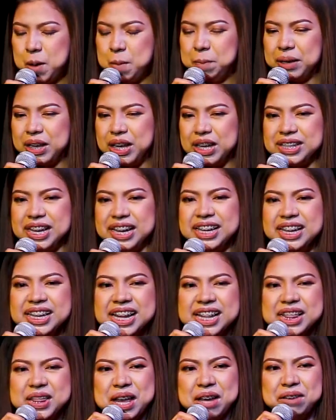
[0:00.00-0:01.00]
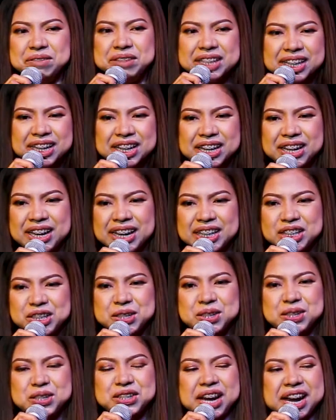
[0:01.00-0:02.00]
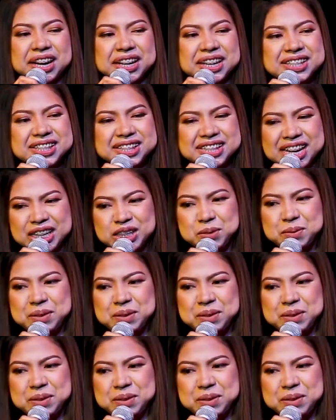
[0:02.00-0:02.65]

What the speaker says: because I needed to have the courage to share the stage